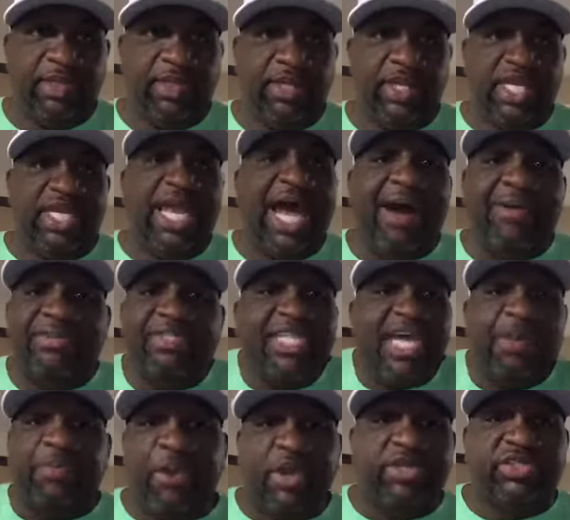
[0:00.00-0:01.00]
And I was
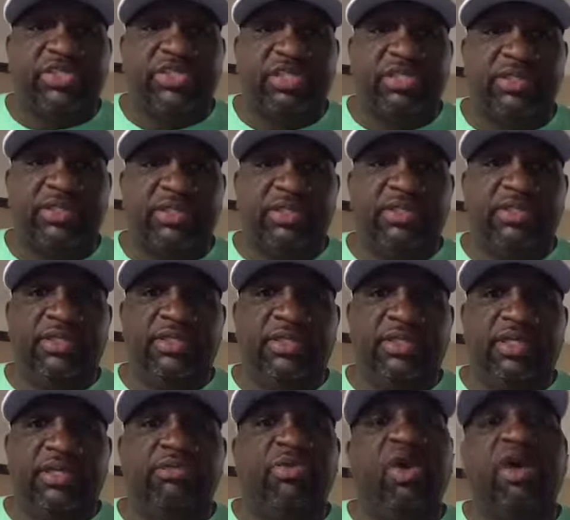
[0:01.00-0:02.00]
that person.
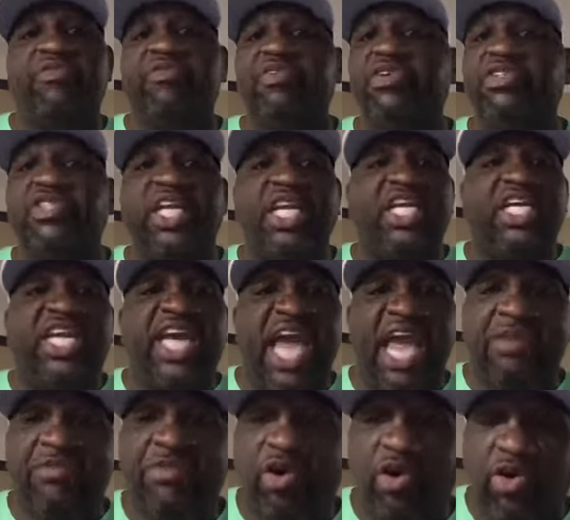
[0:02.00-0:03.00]
Boy, if there's any
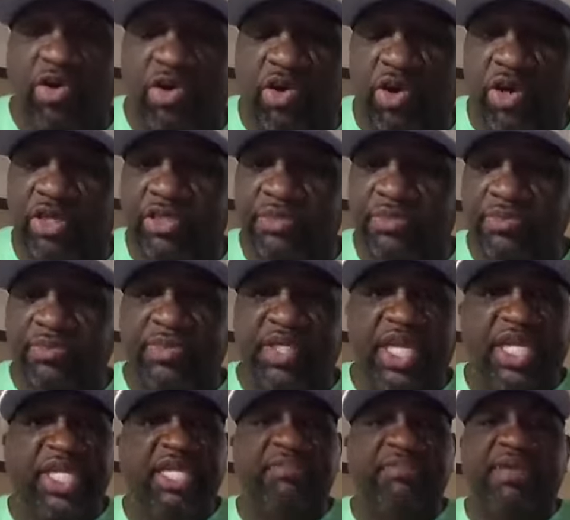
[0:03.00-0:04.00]
game going on,
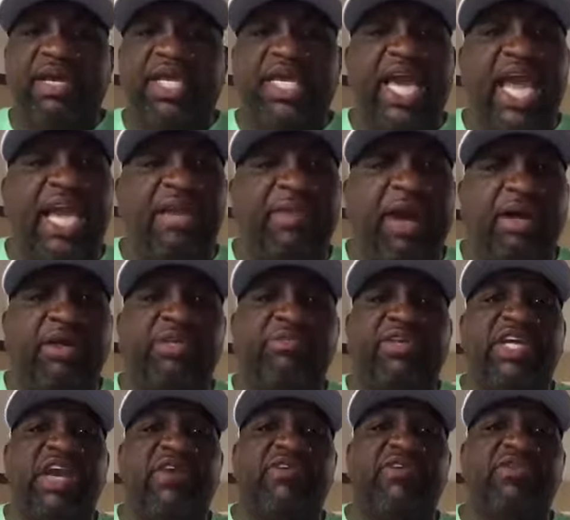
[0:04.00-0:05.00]
any big game, I don't
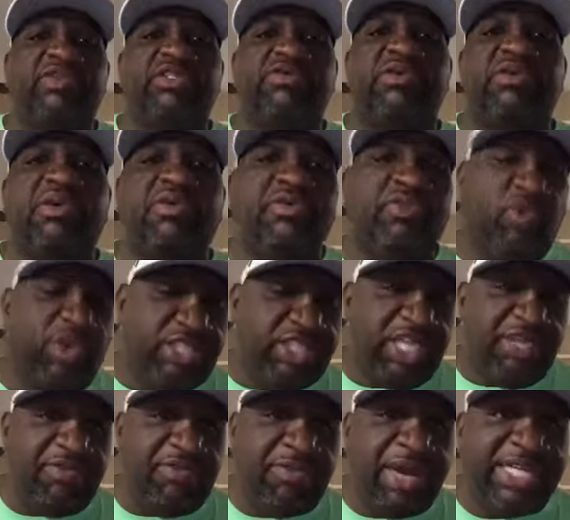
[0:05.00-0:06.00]
even care if it
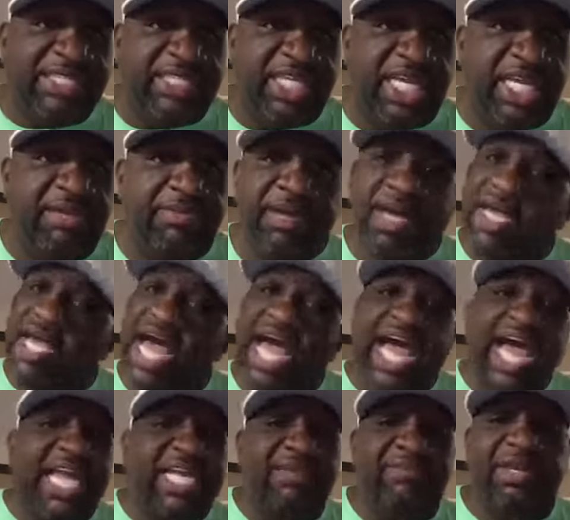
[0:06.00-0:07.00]
wasn't even my team, I
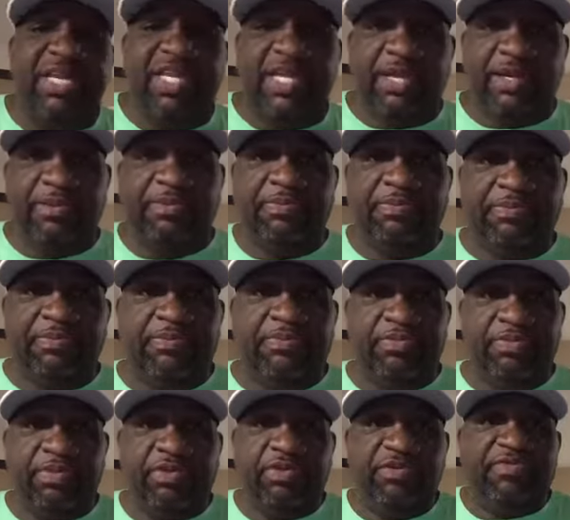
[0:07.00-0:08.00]
had to be there.
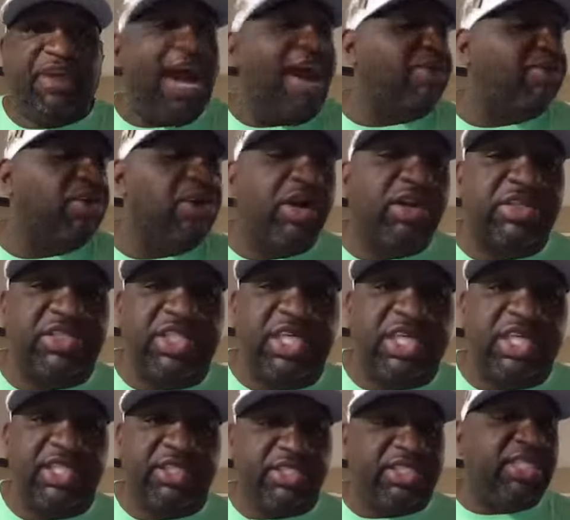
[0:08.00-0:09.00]
$500
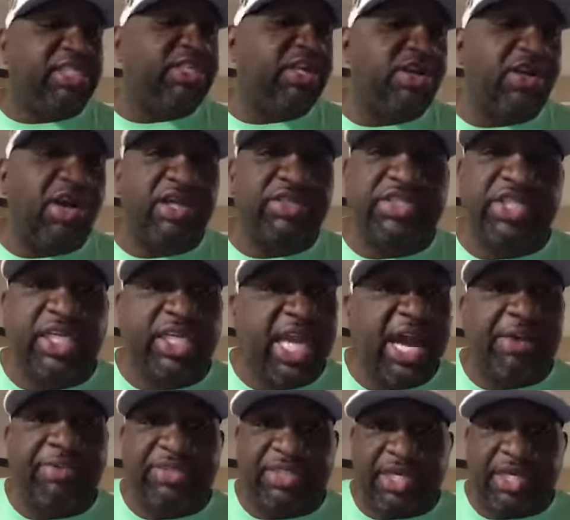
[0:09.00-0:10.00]
ticket, $600 ticket,
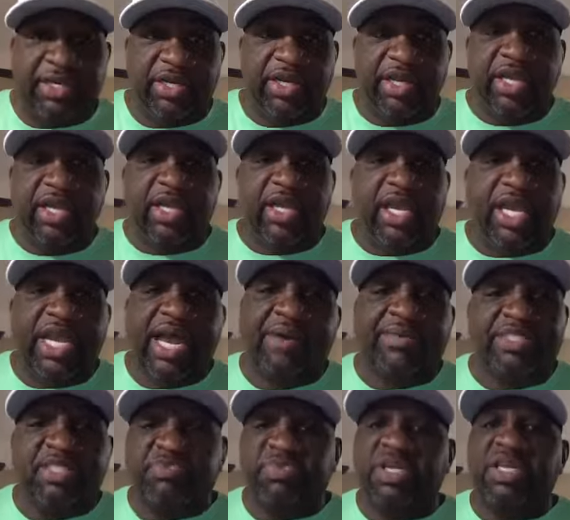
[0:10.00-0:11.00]
I was there, and I
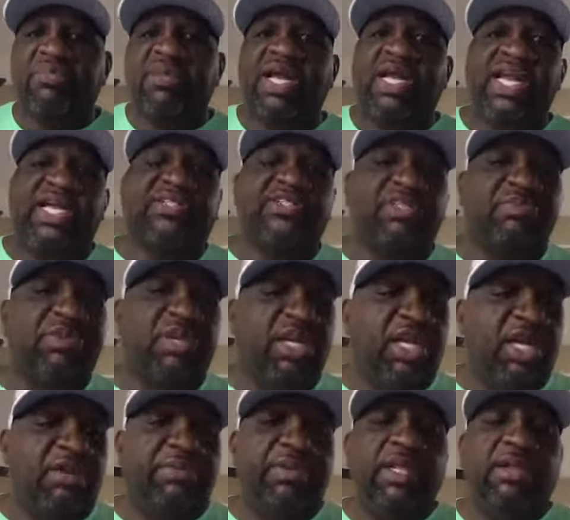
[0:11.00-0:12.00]
was spending my electric bill
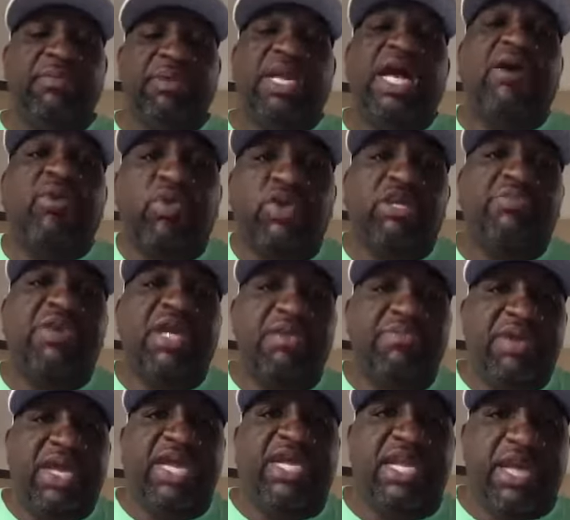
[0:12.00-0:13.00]
up, but I wanted to be a
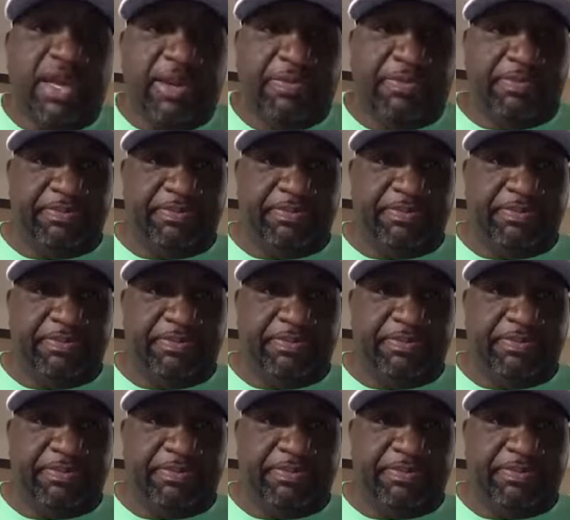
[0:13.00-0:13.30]
millionaire.